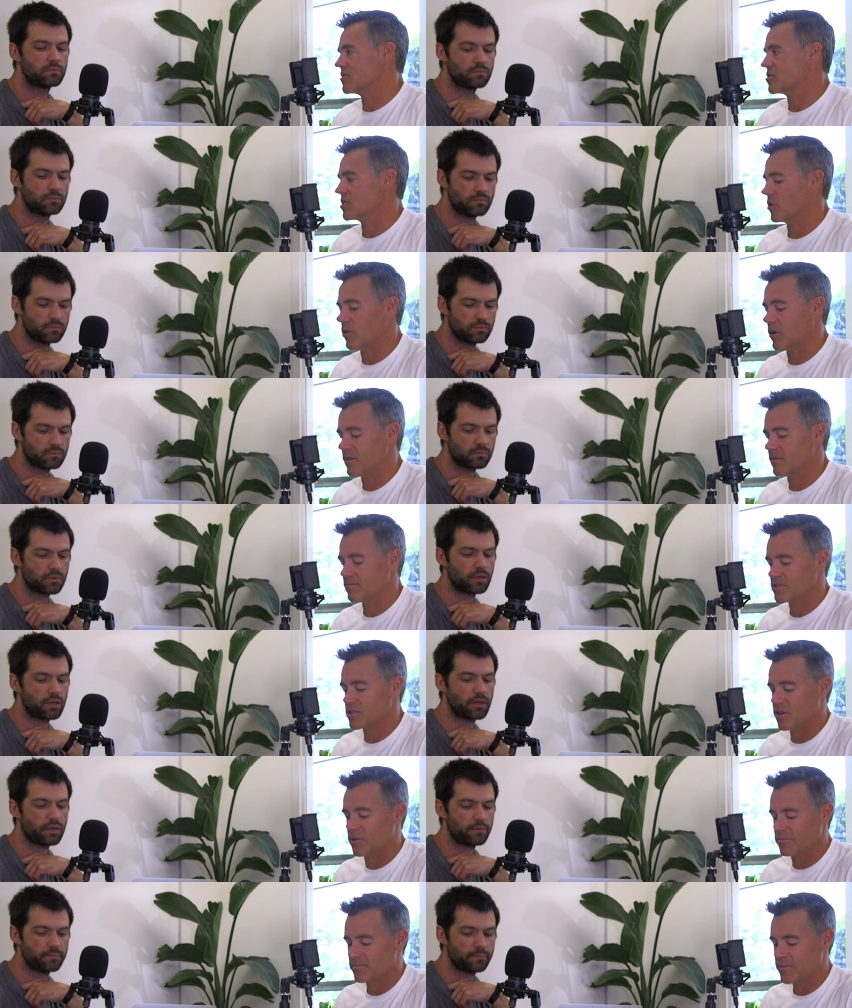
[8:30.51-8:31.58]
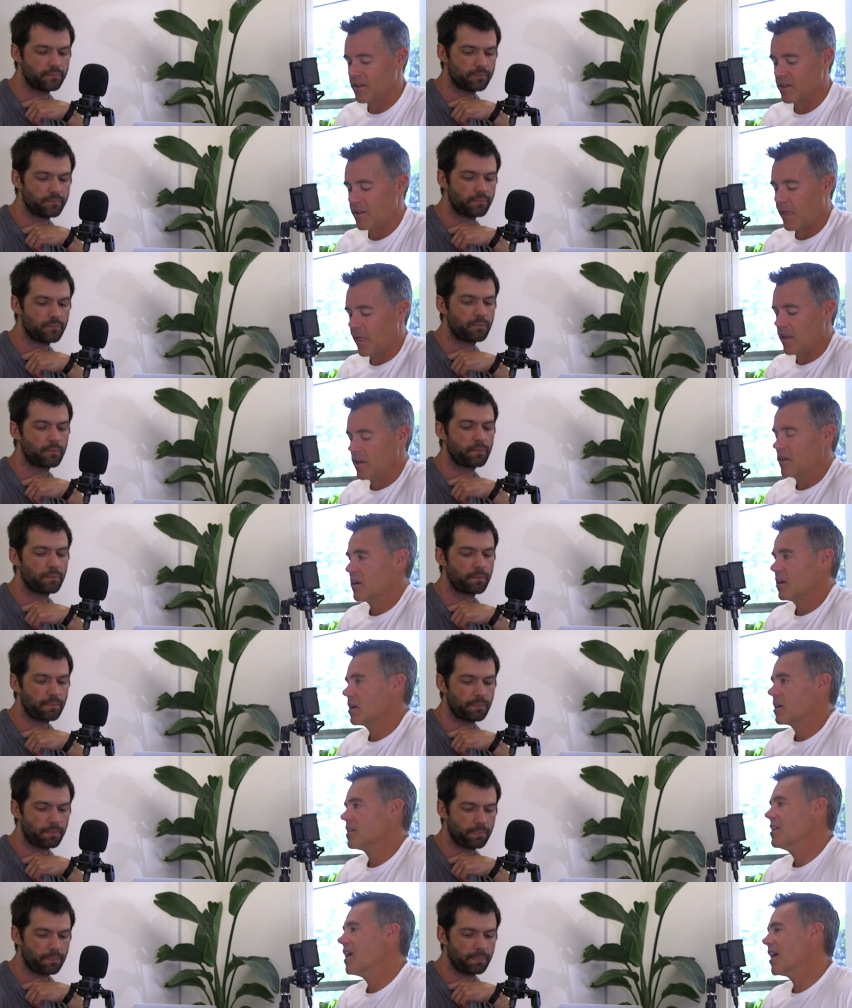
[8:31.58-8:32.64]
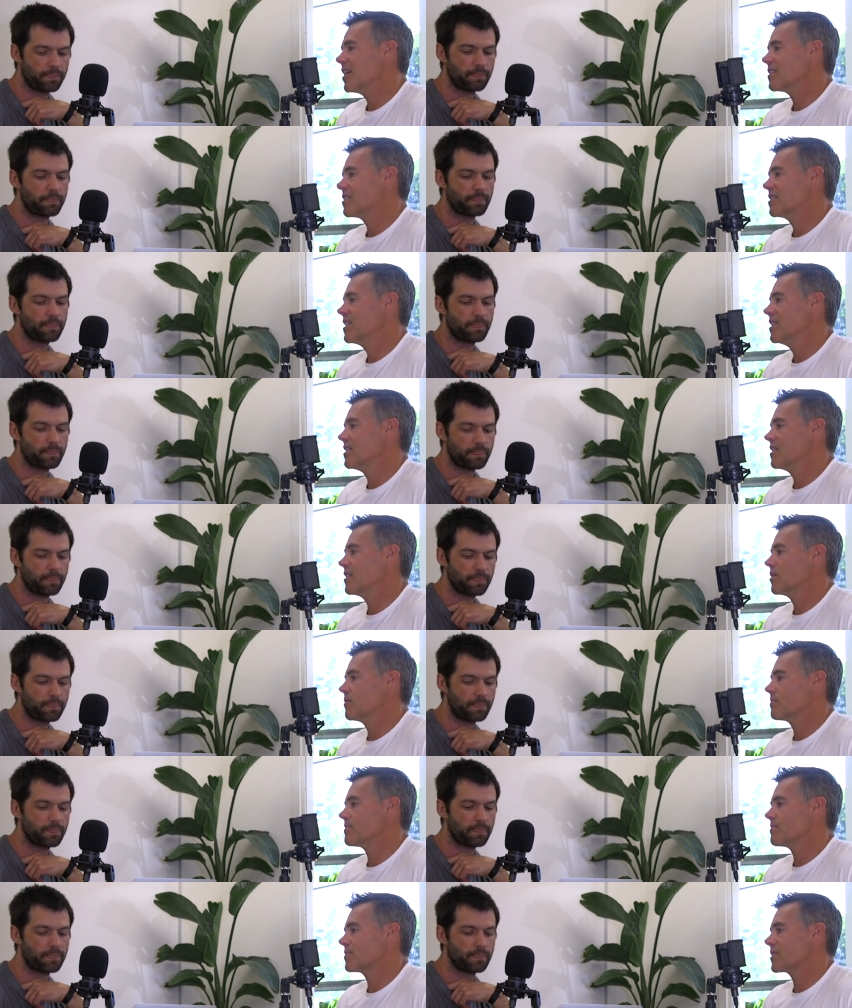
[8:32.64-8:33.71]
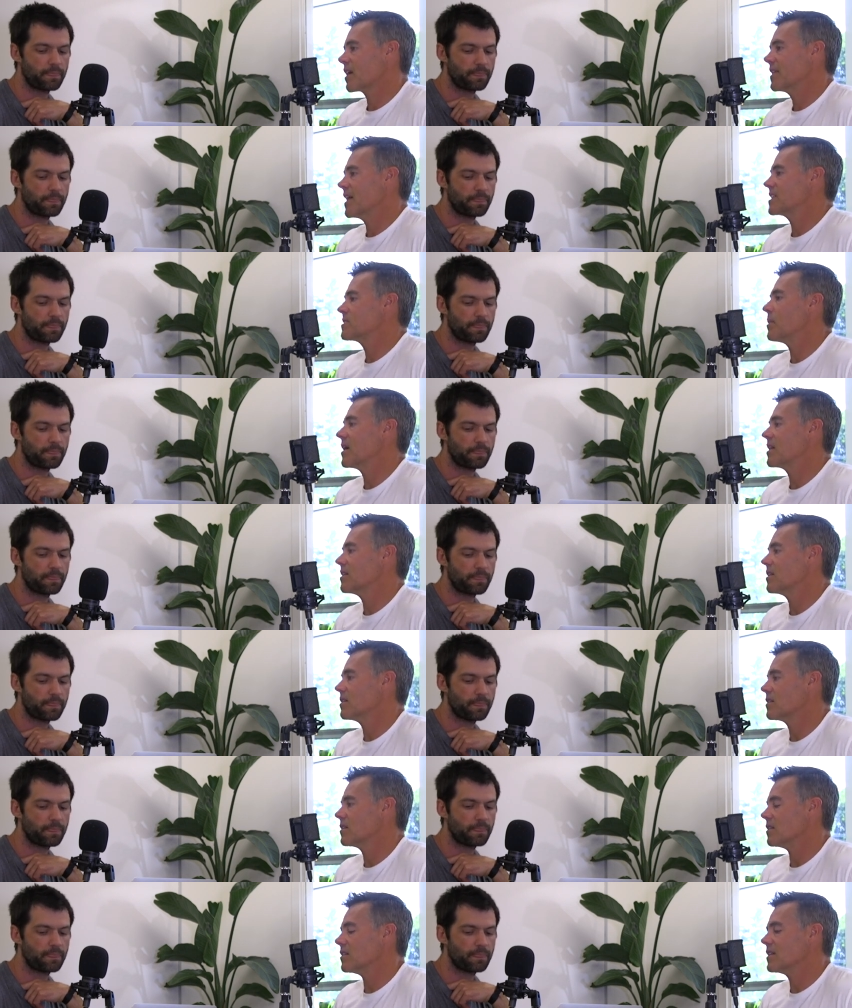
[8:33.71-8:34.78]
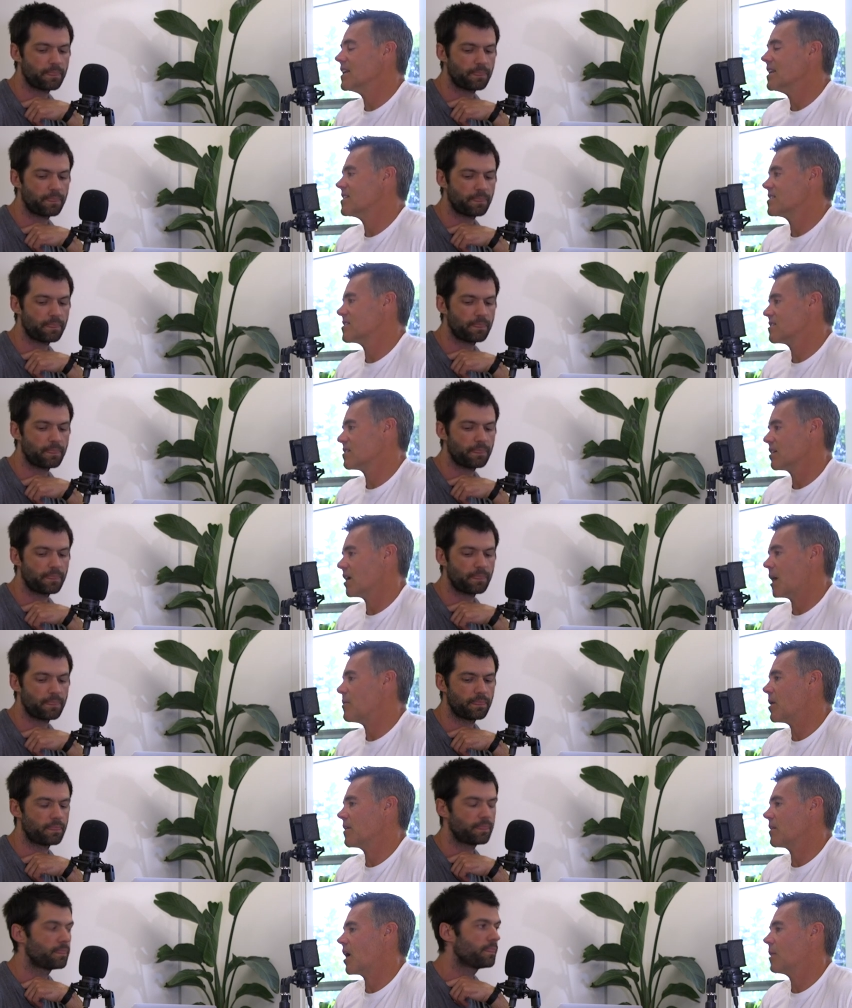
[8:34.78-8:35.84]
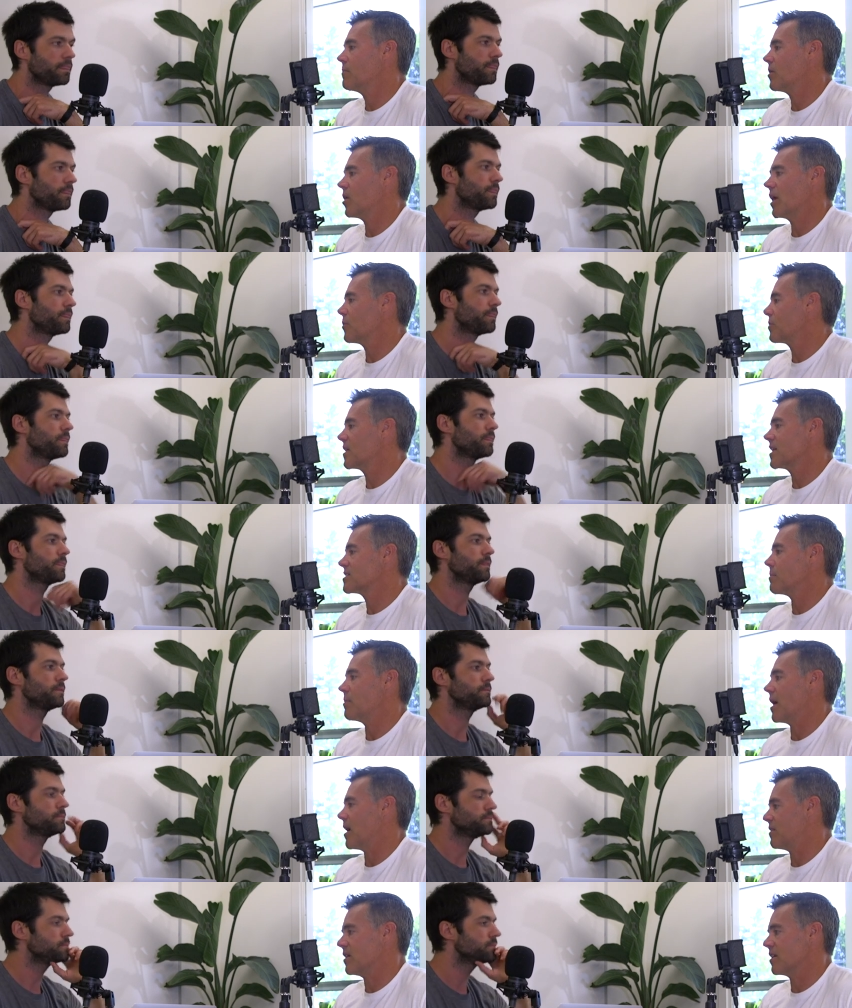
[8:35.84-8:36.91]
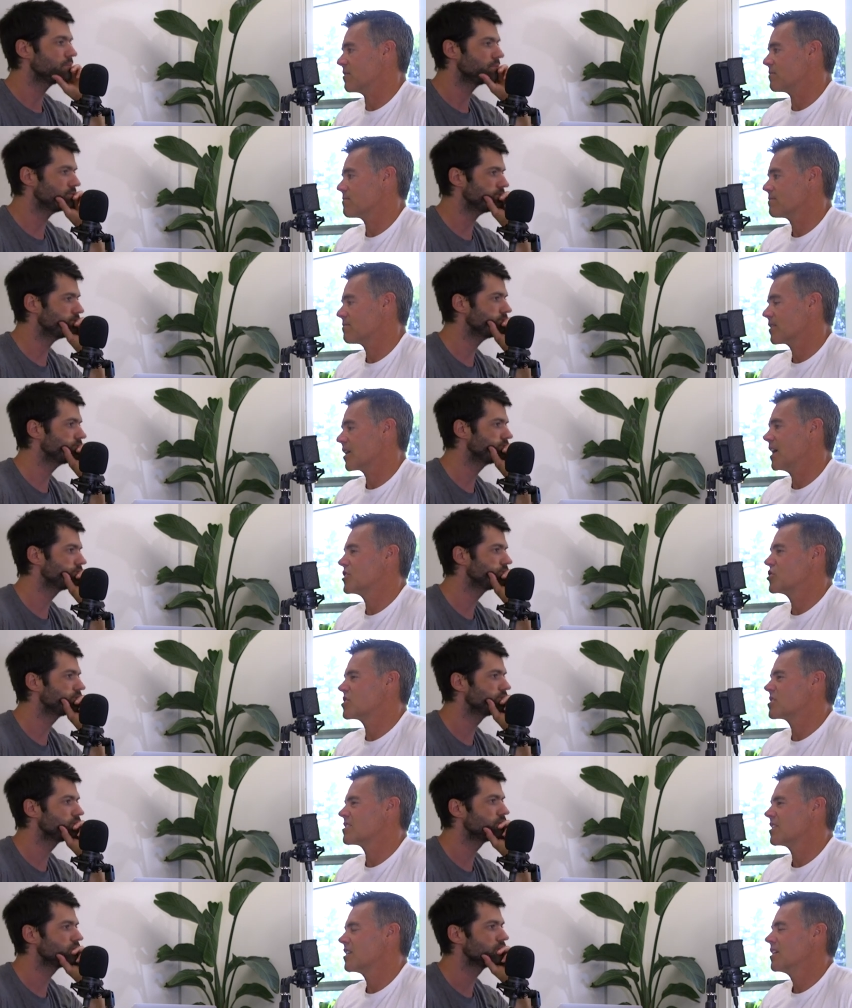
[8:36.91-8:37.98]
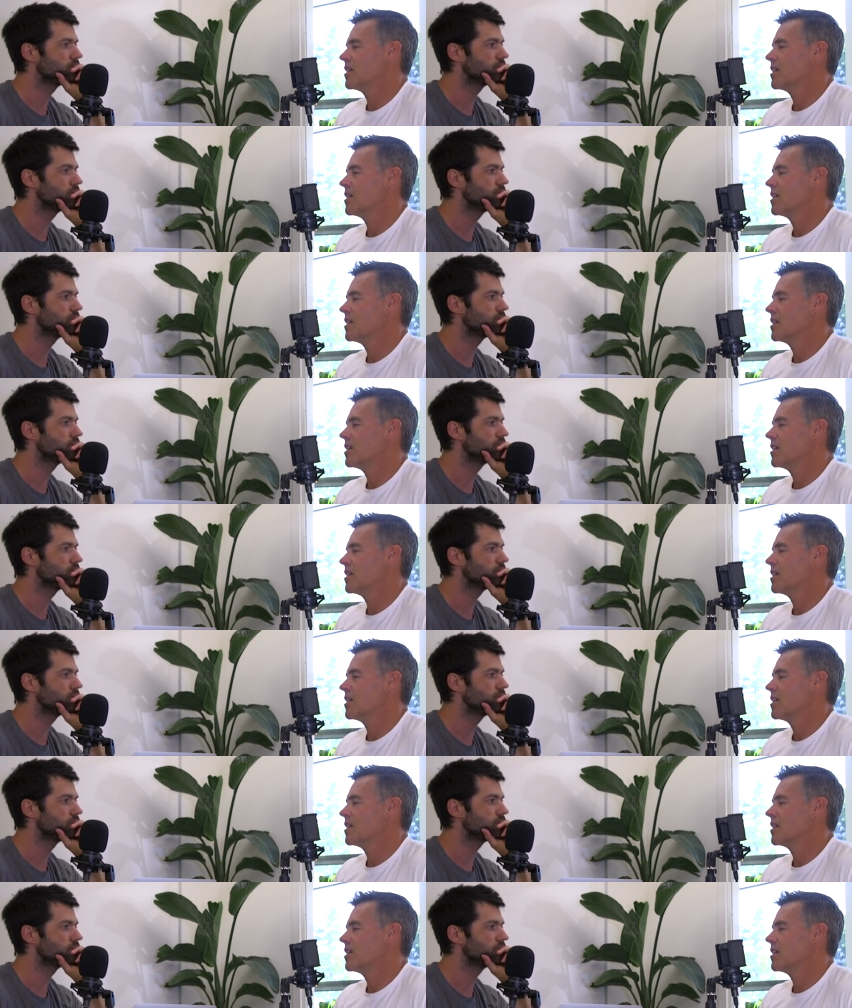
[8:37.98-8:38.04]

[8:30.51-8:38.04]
Speaker 1: so on. So, not. That's my least. I'm not. I'm not. I don't think it's a bad thing. Mm-hmm. It's just